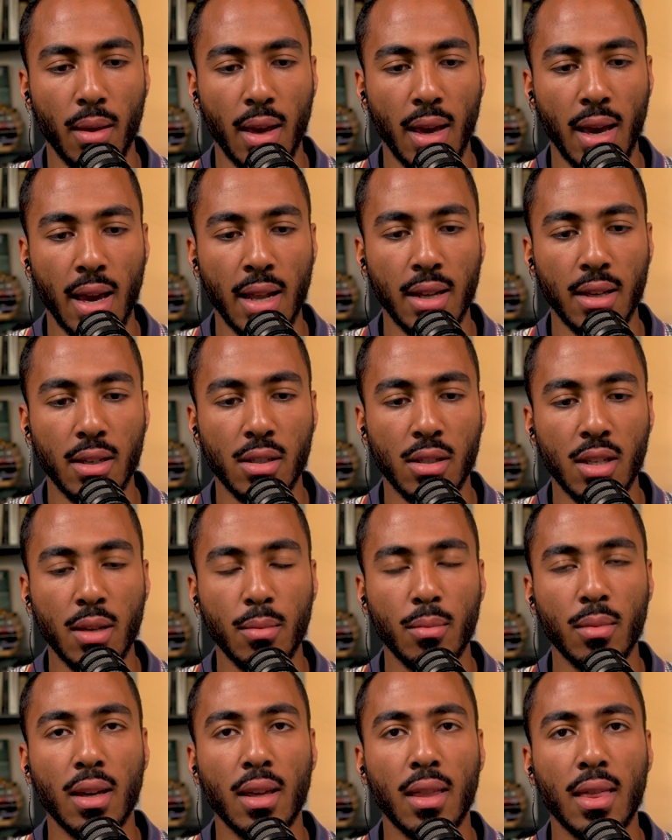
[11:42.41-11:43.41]
And it
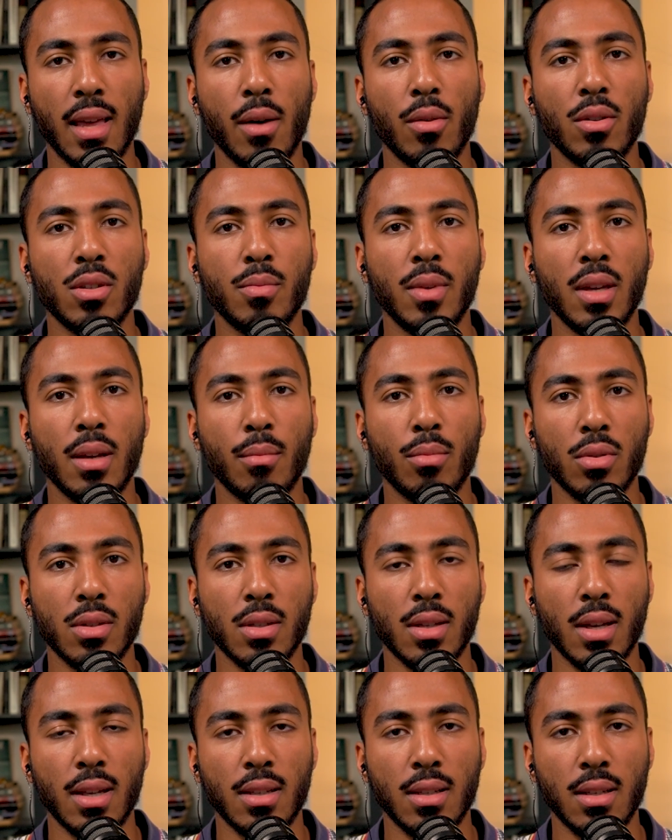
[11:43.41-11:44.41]
seemed like that was being
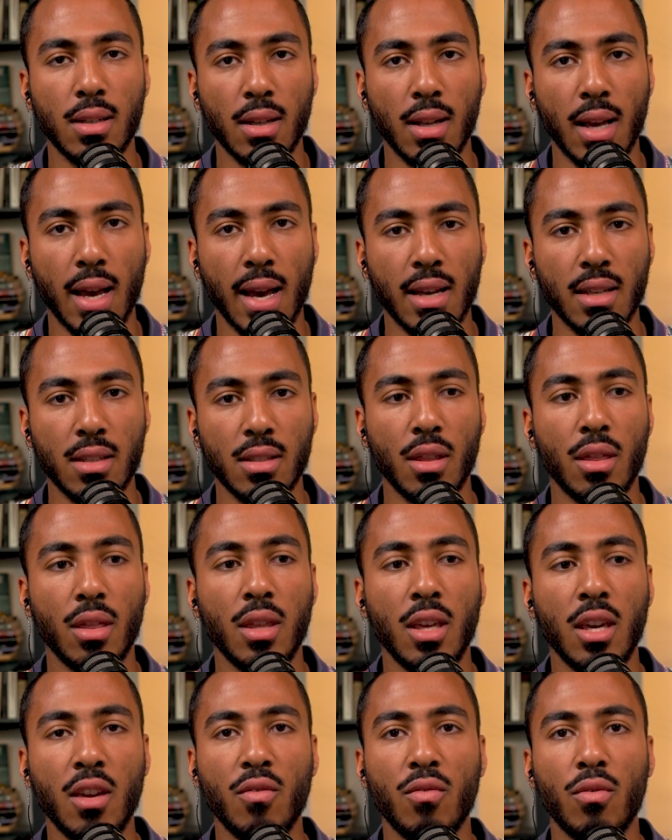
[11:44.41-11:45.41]
presented as
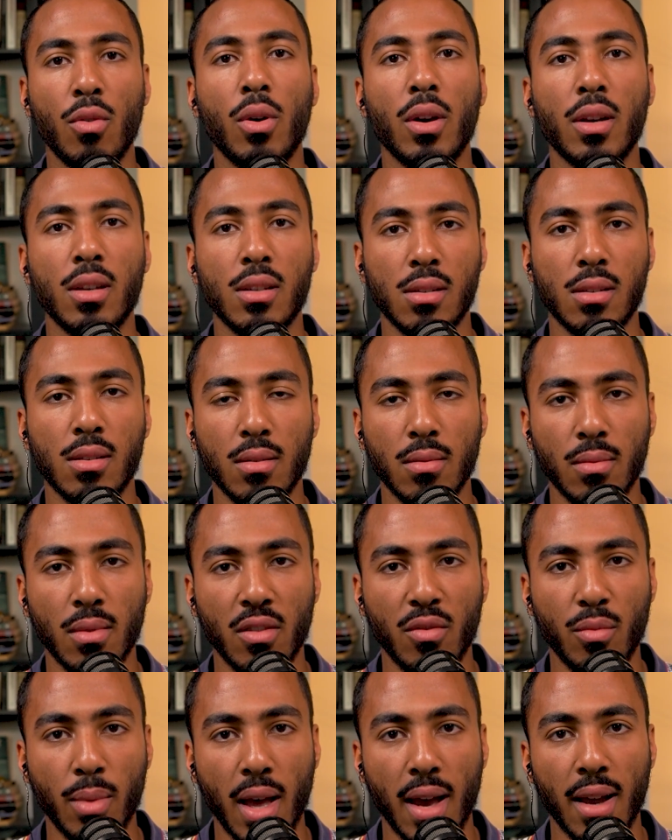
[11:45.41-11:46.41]
the voice
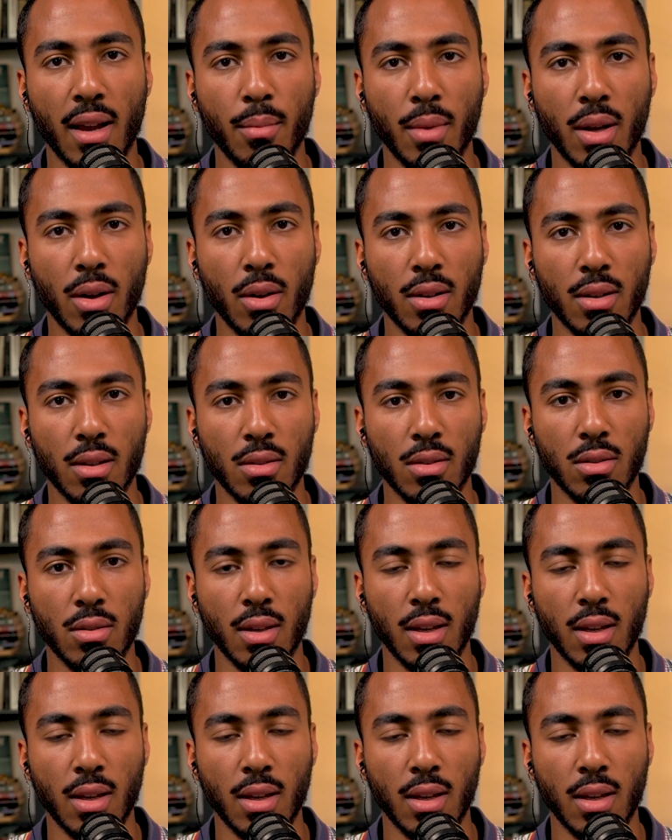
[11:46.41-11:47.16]
of Black Americans.